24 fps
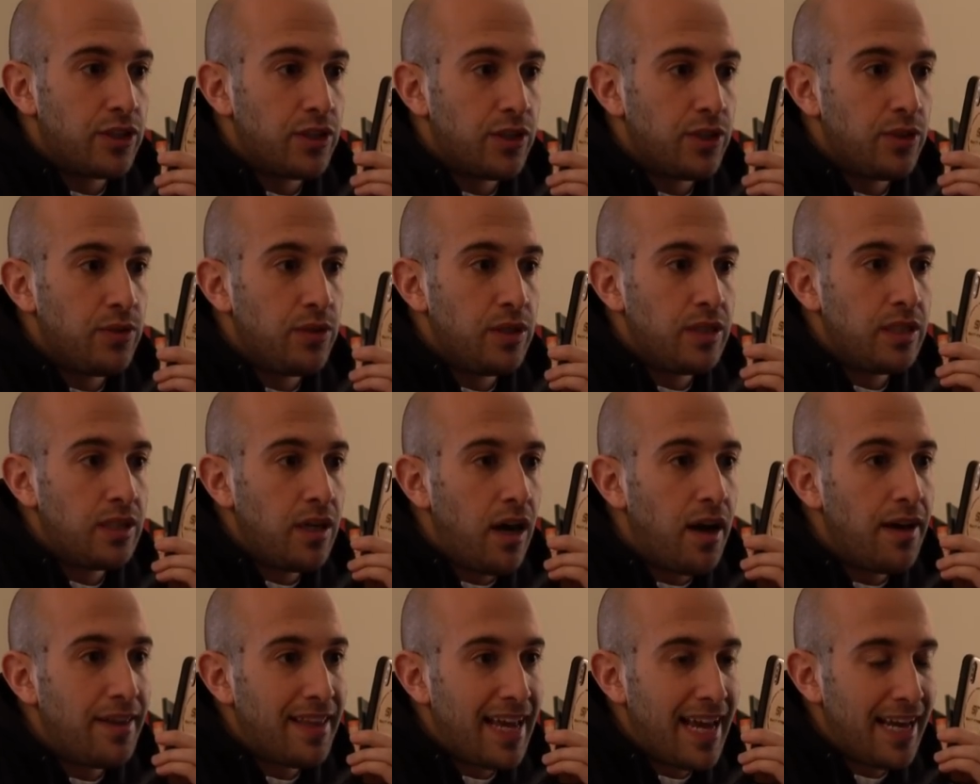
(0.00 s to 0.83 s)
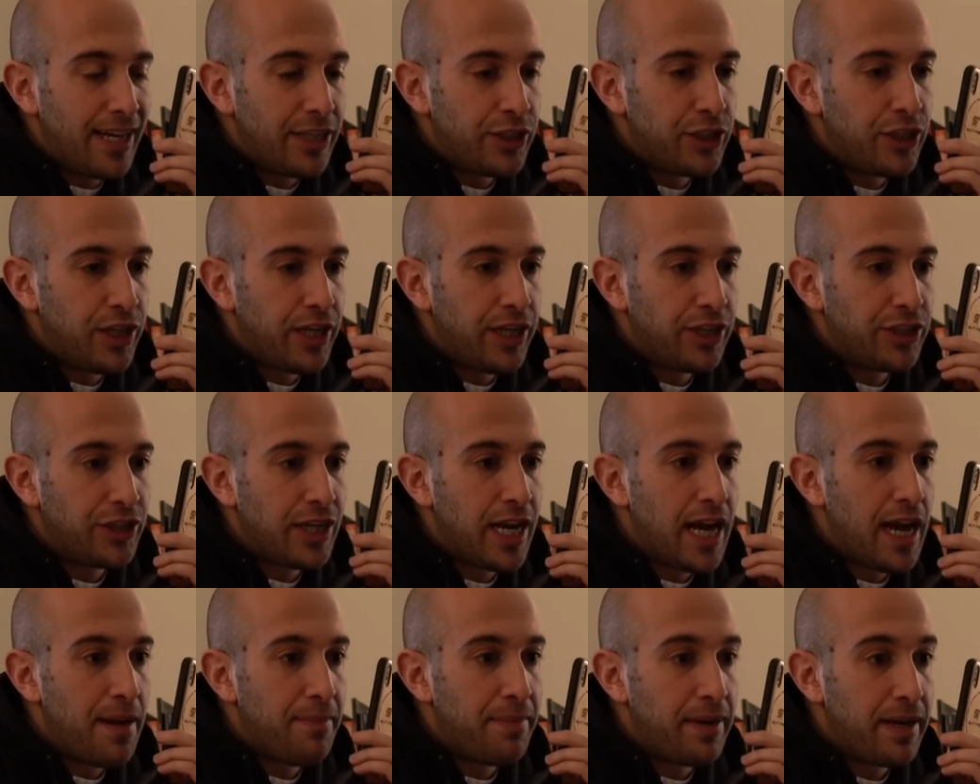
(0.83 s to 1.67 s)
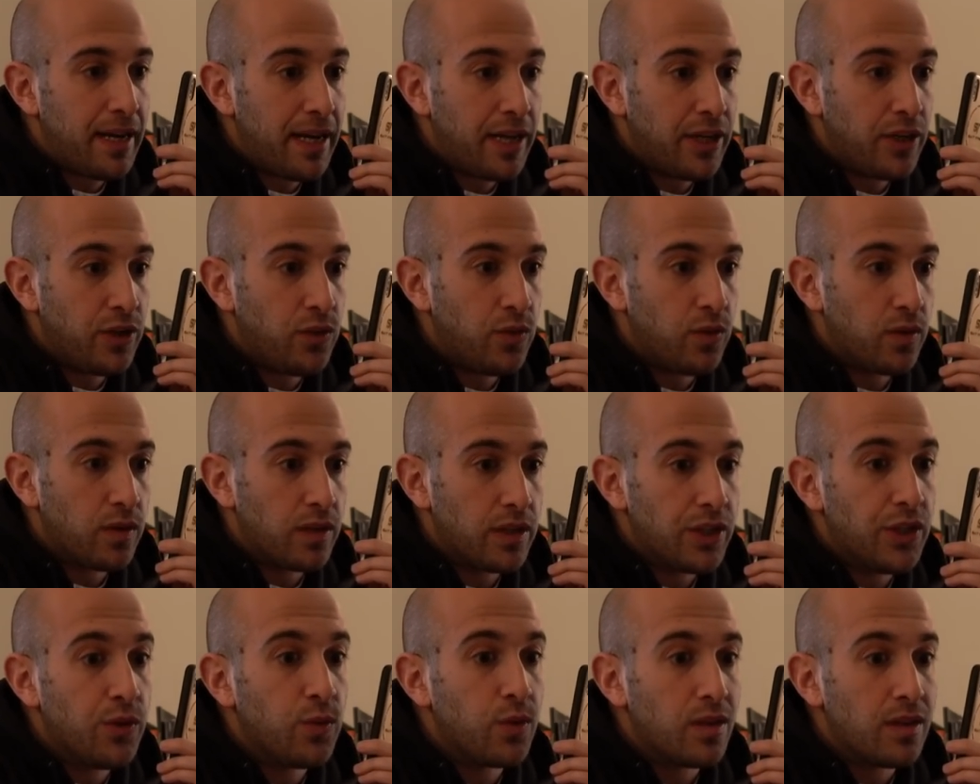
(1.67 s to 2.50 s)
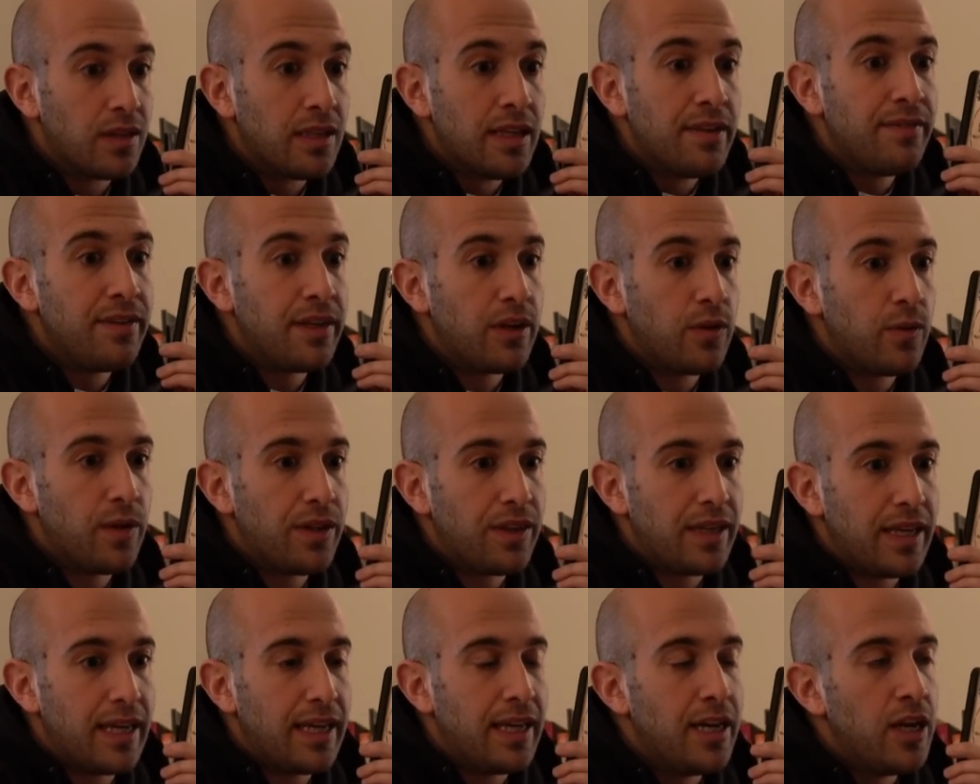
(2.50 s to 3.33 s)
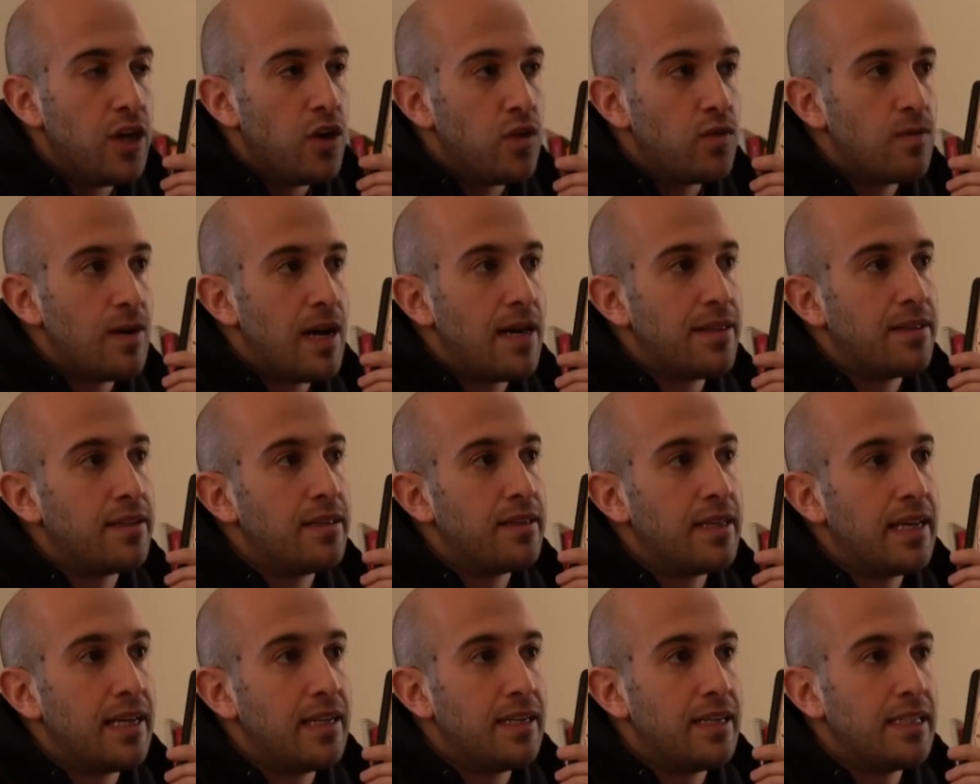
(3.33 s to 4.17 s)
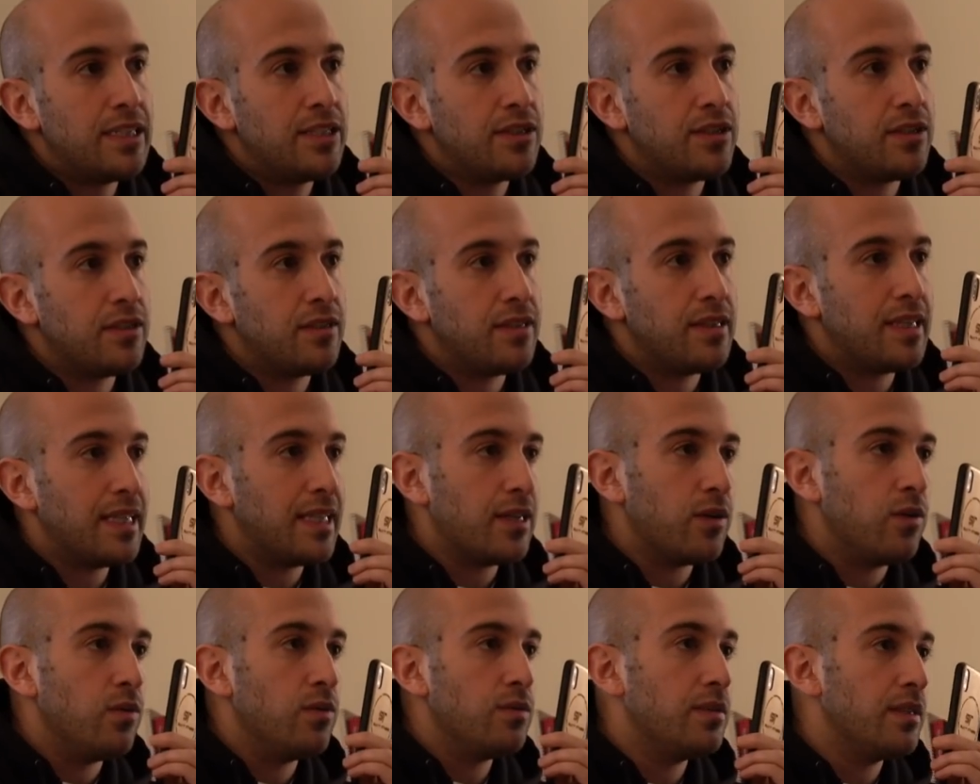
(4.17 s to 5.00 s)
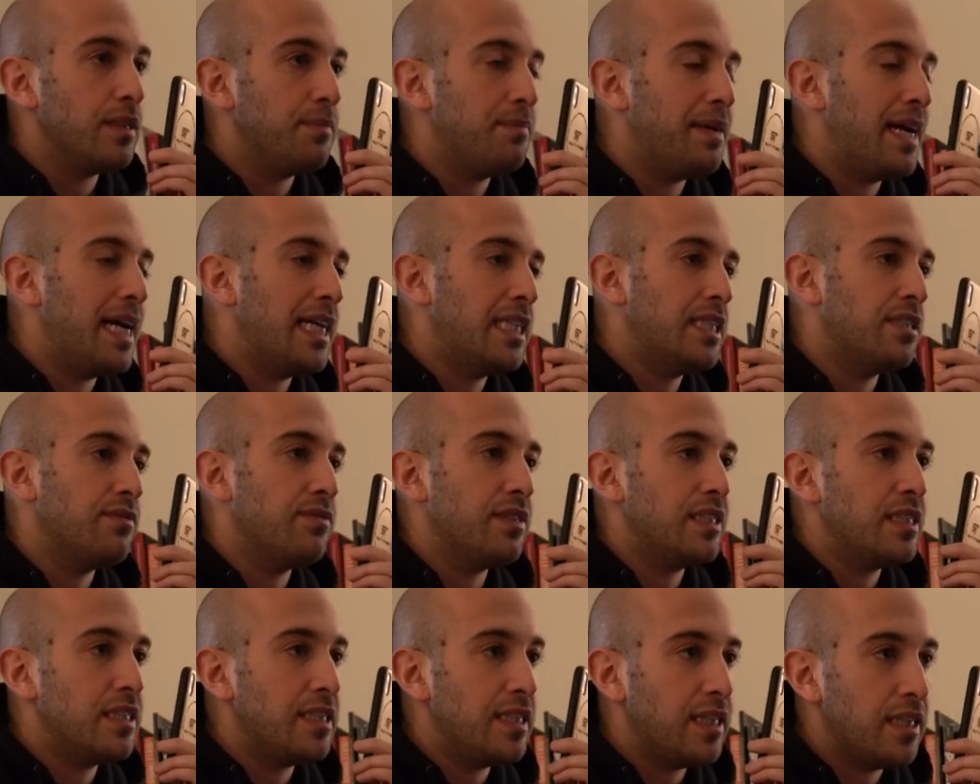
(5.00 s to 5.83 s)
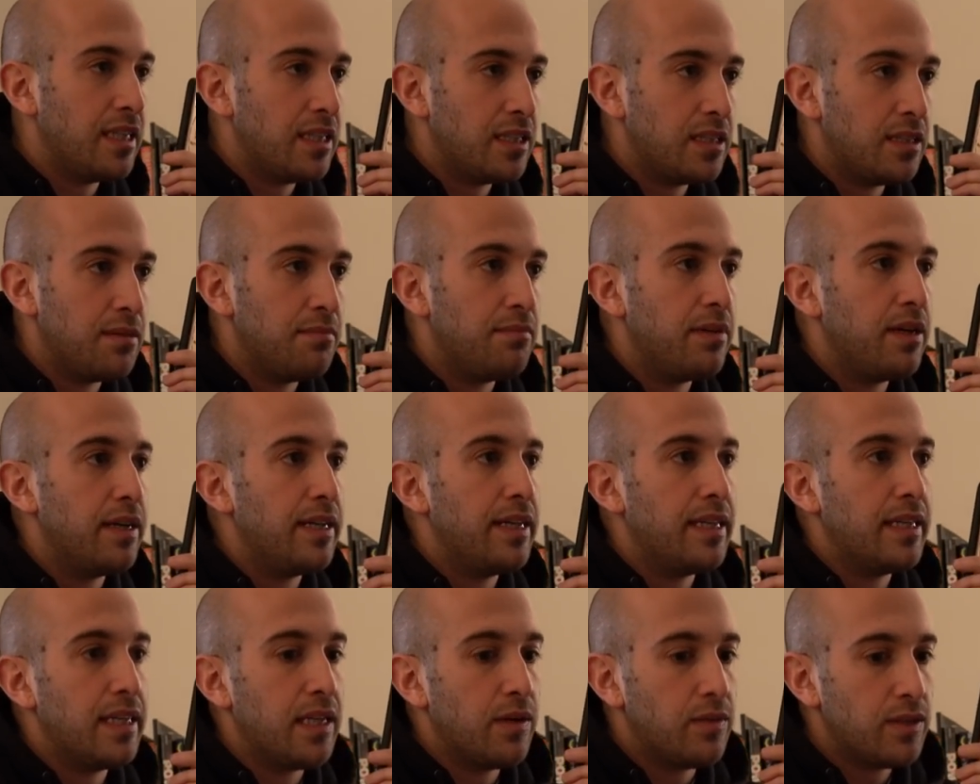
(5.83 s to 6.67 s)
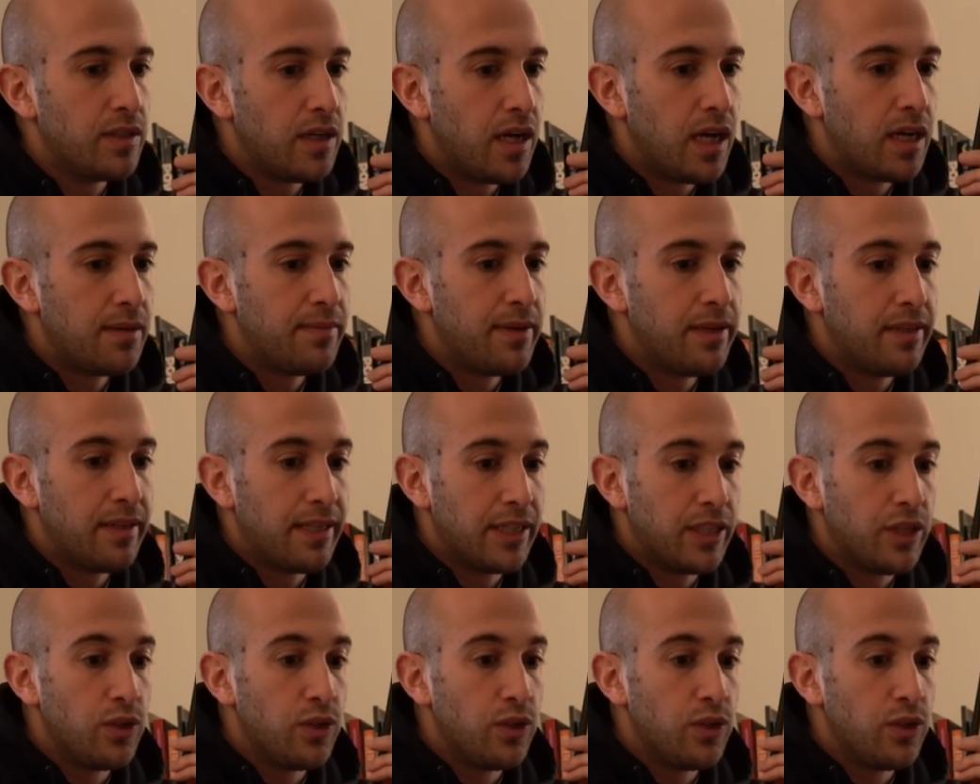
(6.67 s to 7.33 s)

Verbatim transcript: So you saw that change happen and you were living with it, rather than necessarily like only passively seeing somebody and they would talk about it.